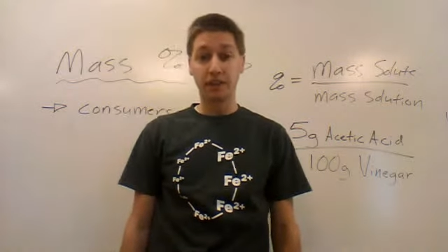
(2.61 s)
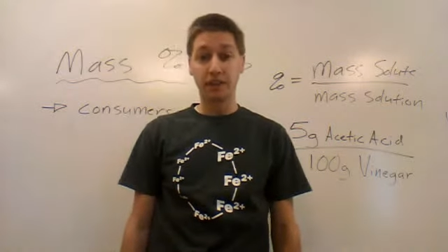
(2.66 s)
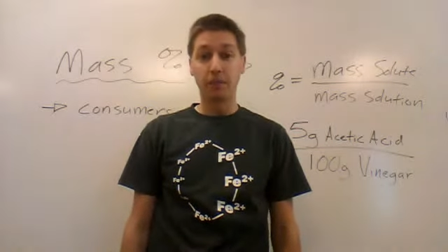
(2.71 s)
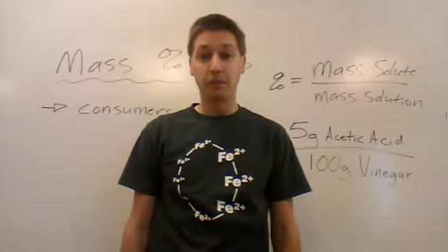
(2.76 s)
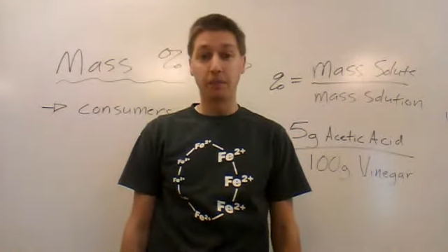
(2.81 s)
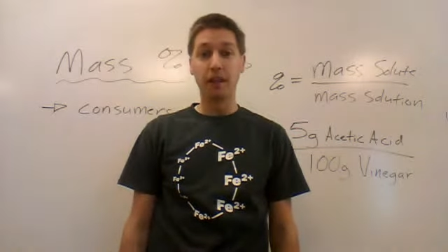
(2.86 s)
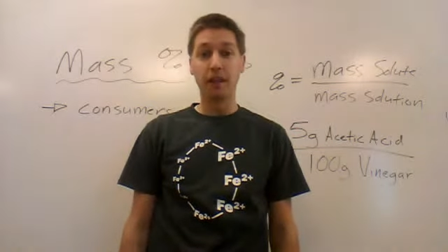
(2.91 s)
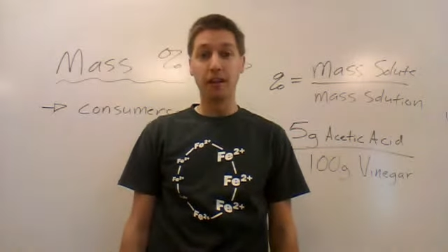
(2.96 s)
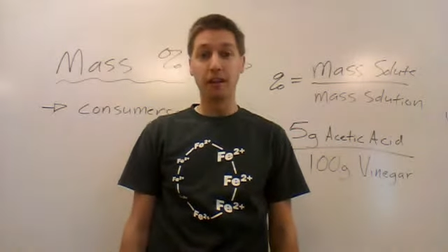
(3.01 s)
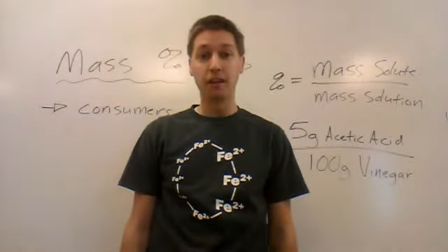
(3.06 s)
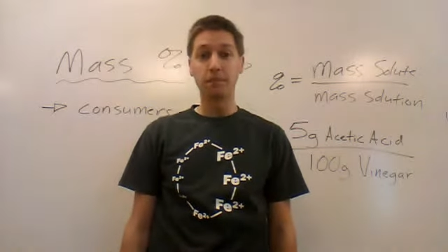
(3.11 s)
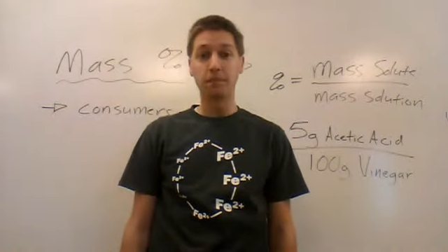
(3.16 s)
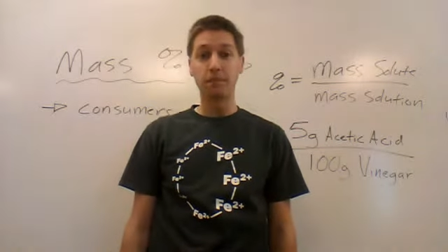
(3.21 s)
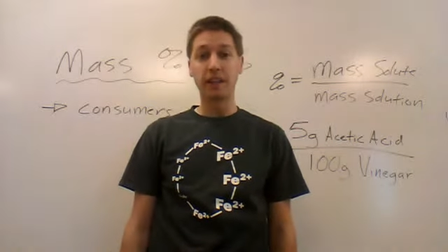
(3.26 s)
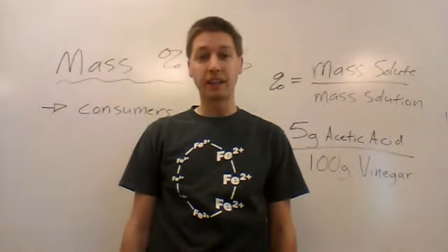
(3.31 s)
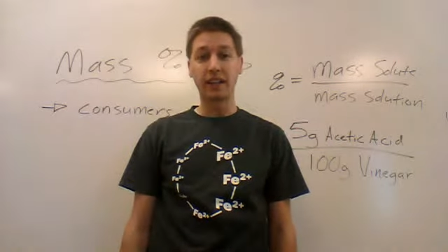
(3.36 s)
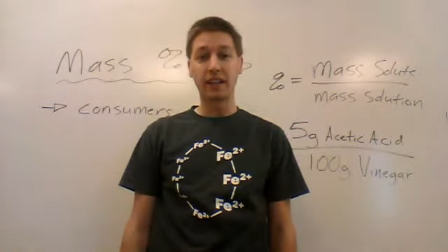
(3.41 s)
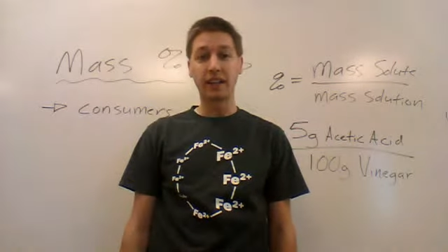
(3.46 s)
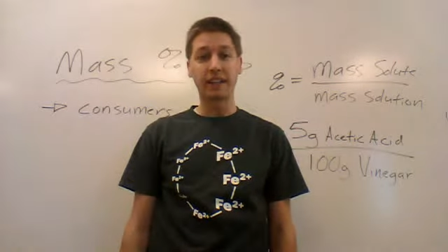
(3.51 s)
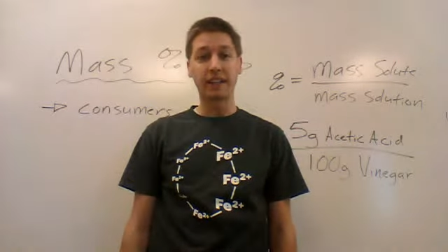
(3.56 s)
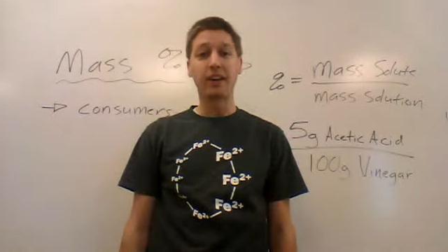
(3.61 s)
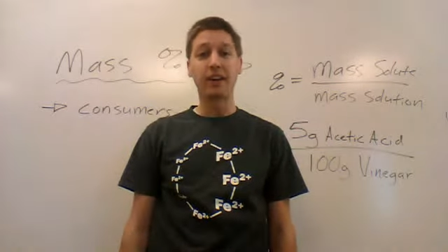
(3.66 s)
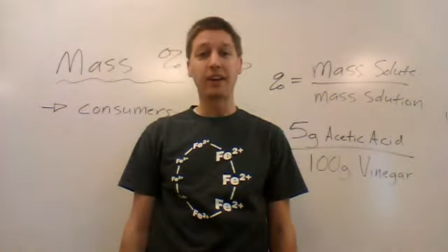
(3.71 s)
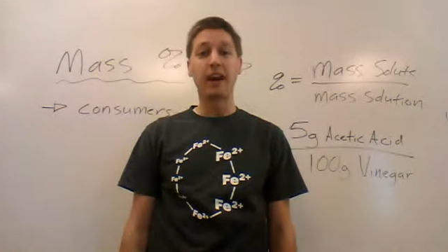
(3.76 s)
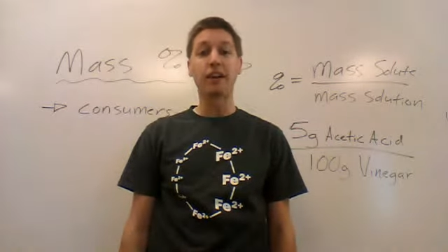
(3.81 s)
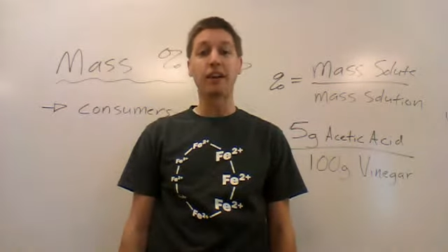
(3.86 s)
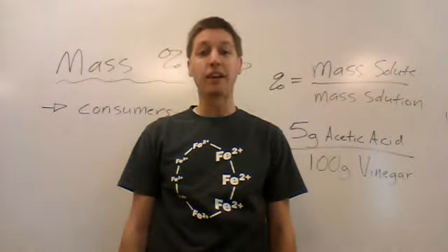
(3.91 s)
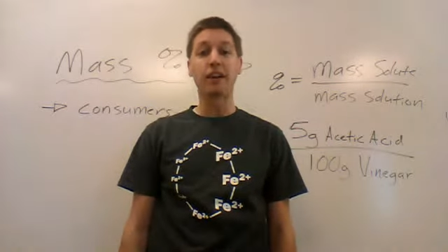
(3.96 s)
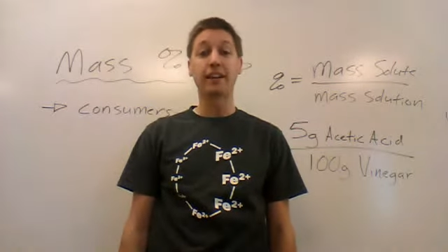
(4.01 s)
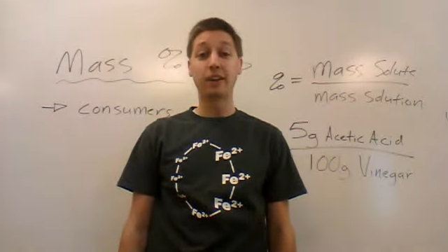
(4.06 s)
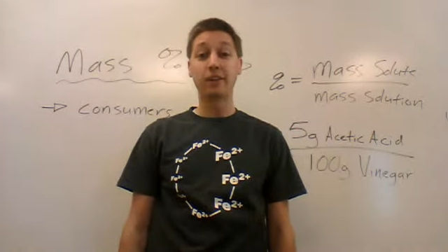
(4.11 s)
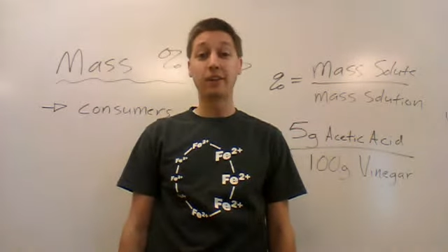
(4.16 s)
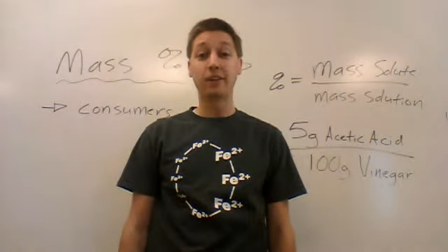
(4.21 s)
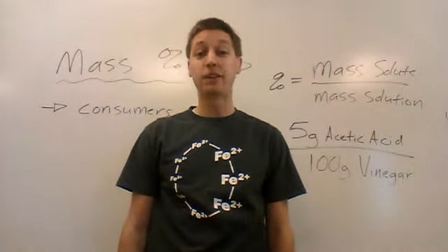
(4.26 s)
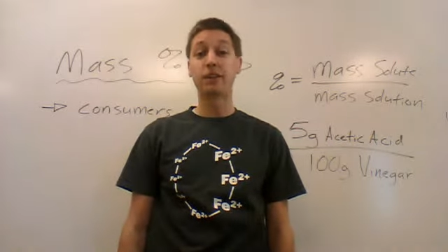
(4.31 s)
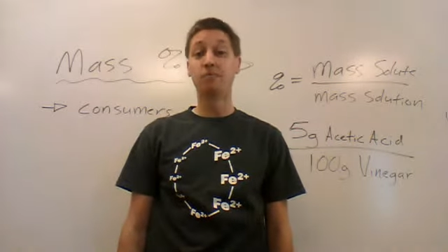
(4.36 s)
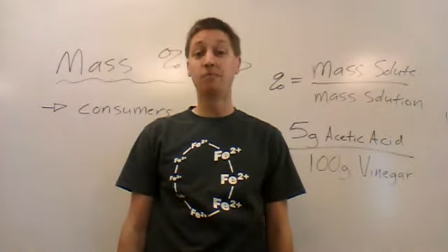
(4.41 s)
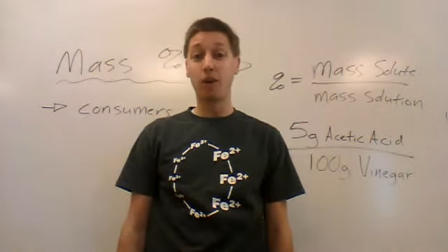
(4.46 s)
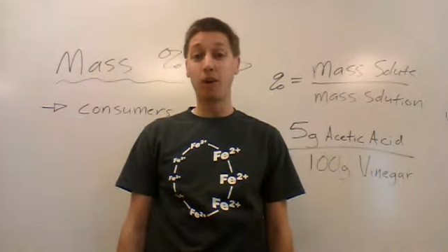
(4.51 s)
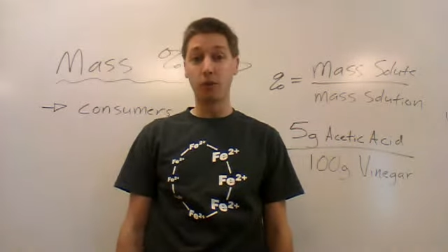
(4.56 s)
Molarity being how to
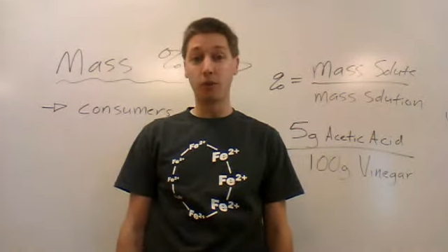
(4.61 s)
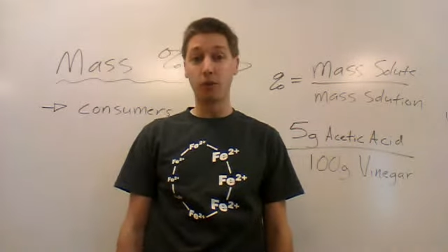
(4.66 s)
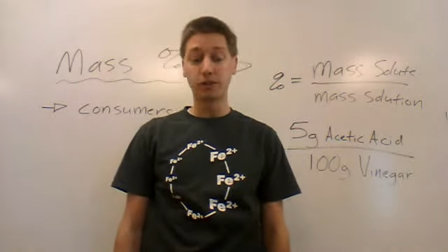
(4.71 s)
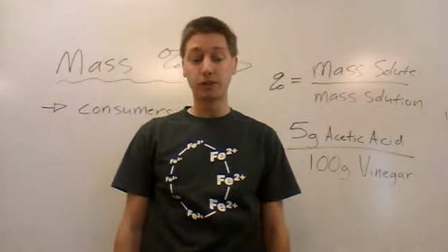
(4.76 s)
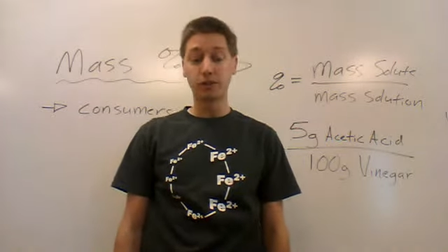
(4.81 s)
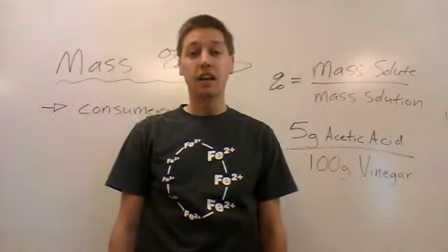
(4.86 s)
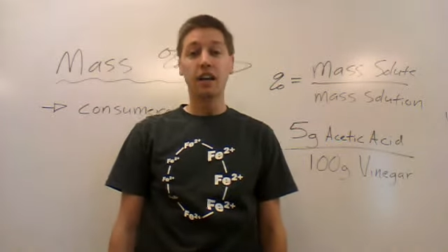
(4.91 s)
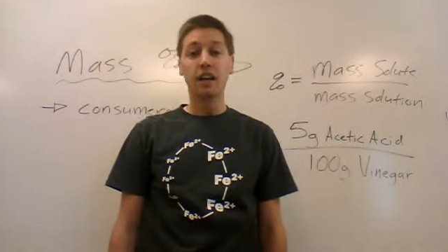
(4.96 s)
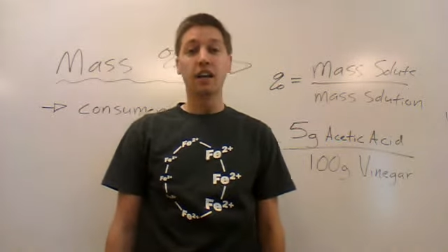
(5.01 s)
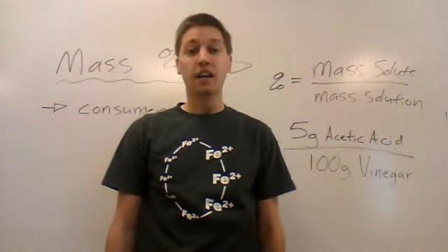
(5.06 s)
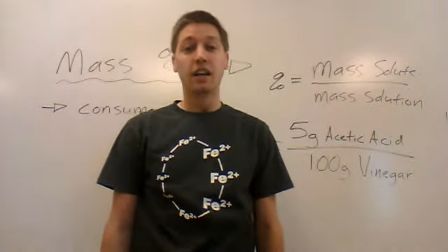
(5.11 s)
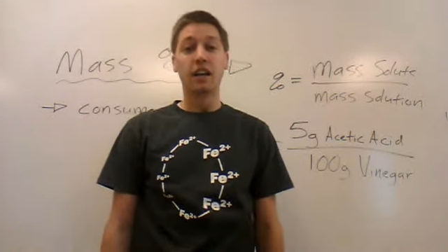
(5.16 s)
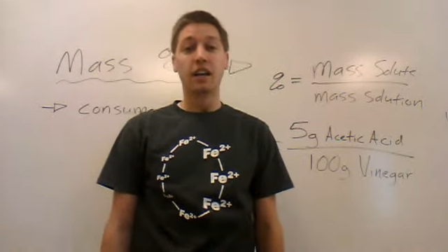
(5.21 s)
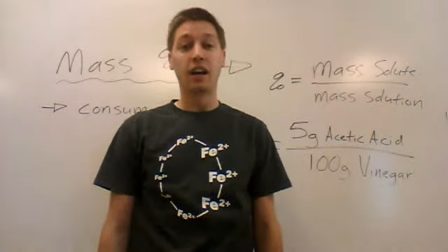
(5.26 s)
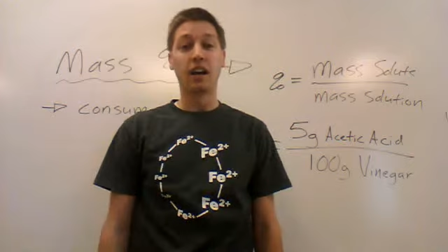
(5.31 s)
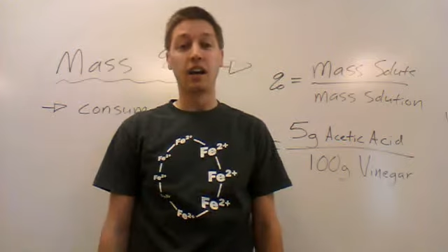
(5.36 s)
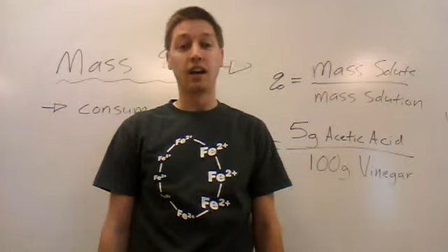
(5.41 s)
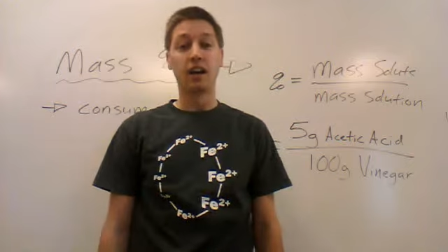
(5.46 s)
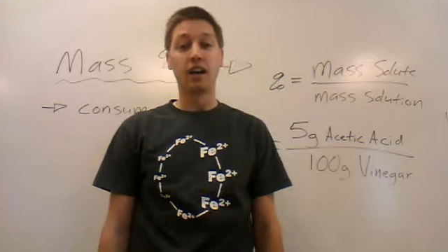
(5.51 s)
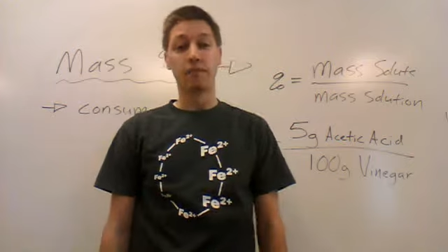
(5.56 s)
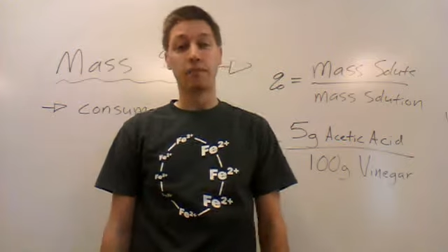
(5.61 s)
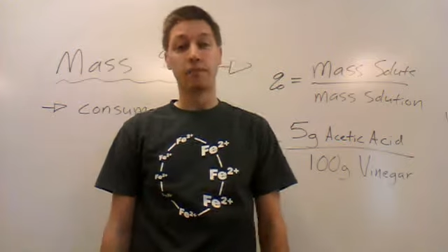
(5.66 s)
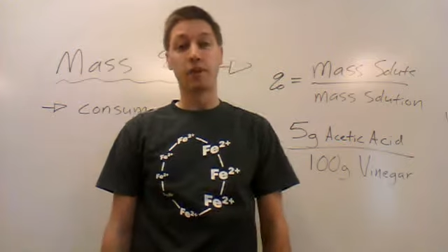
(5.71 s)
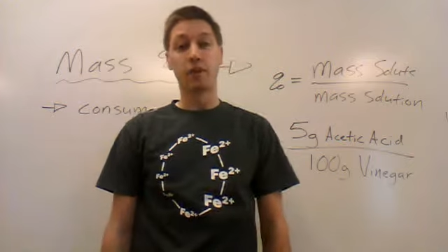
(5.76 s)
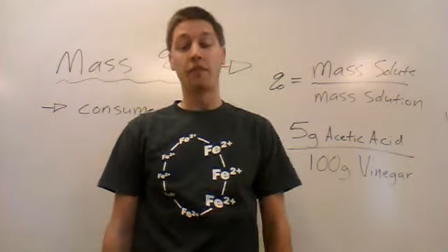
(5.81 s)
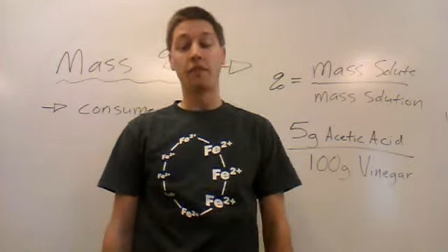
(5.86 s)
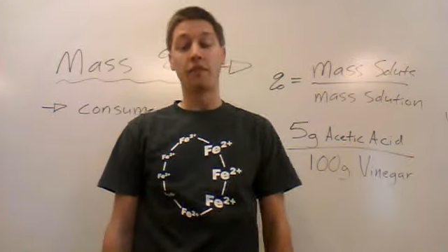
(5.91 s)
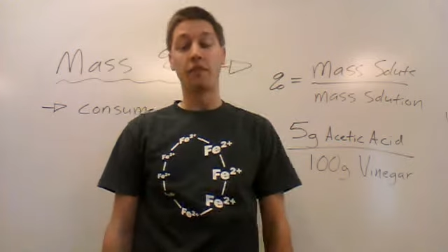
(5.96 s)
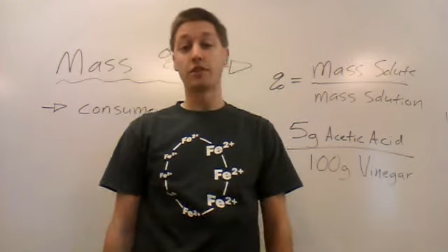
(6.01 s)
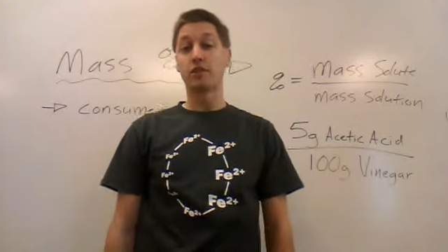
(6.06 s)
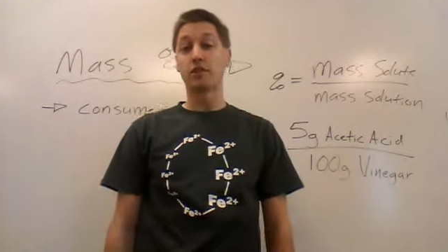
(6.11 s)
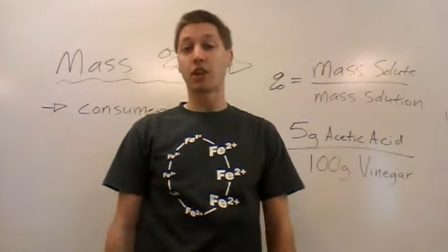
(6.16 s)
calculate moles of a